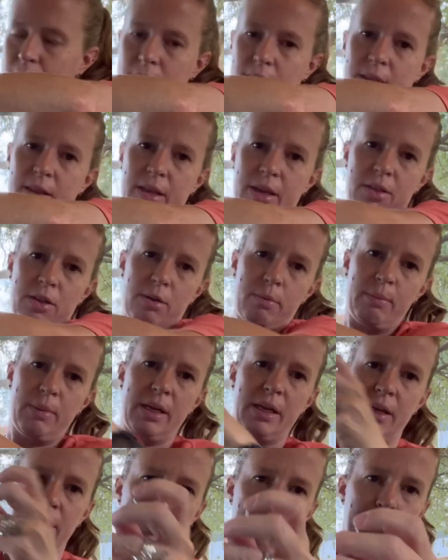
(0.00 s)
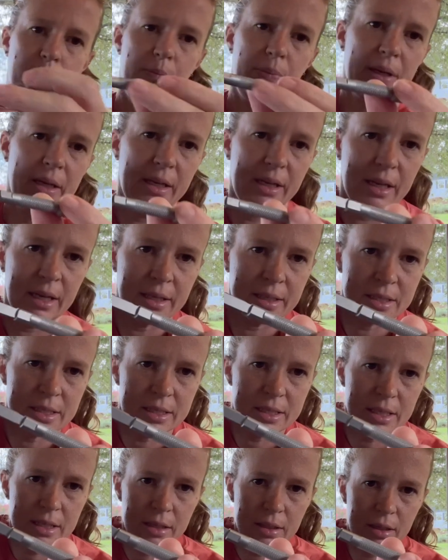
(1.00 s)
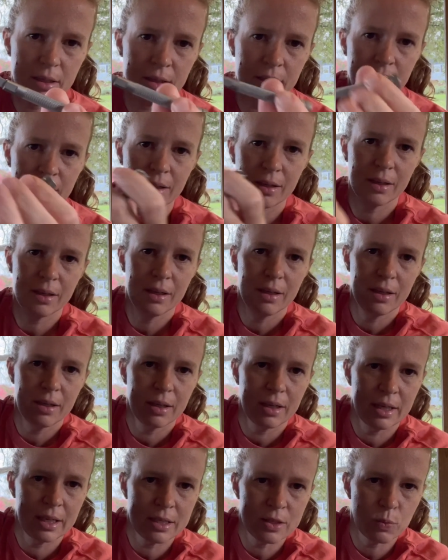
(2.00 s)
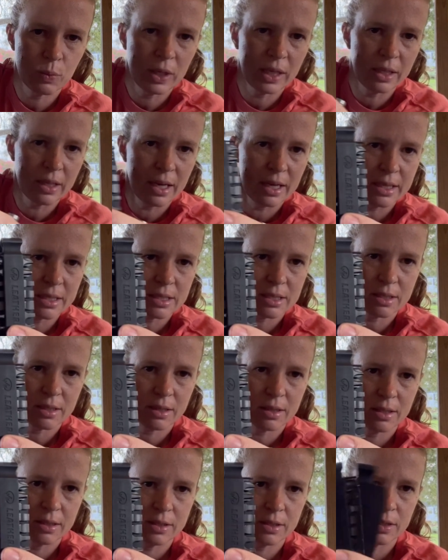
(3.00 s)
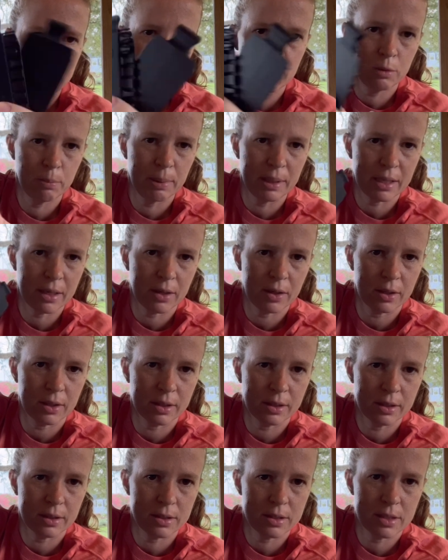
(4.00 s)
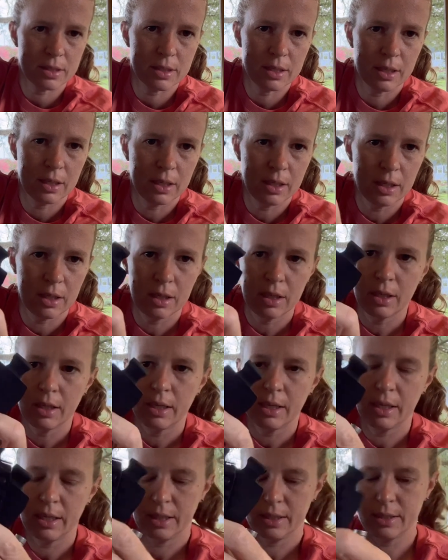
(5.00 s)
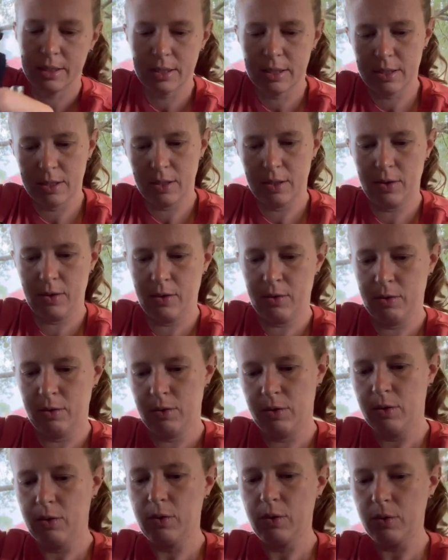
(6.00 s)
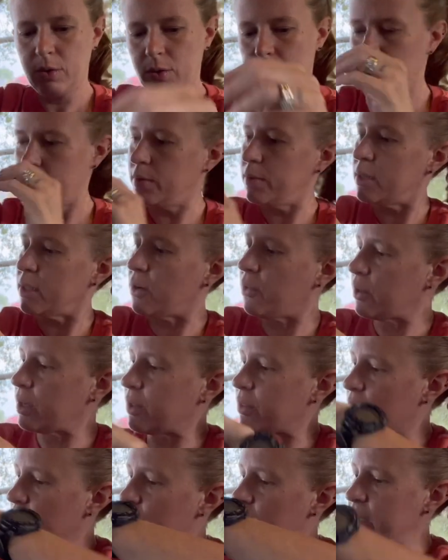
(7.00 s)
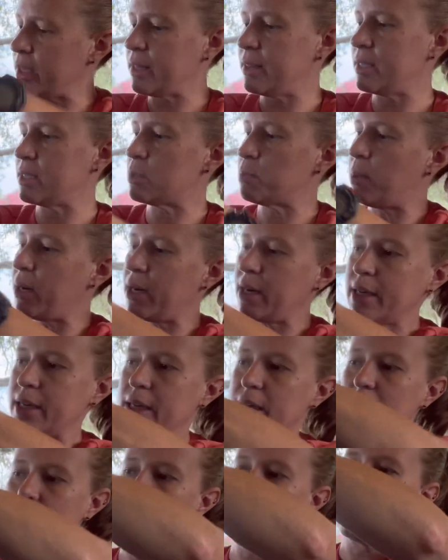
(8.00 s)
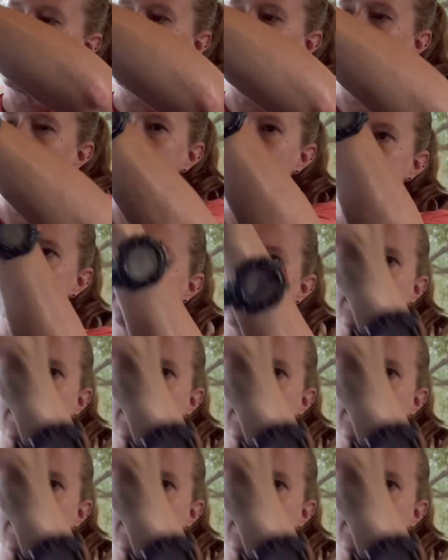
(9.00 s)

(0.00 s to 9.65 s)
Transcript: Leatherman bit extender as well as the two bit cards. And so the only other thing in this pocket is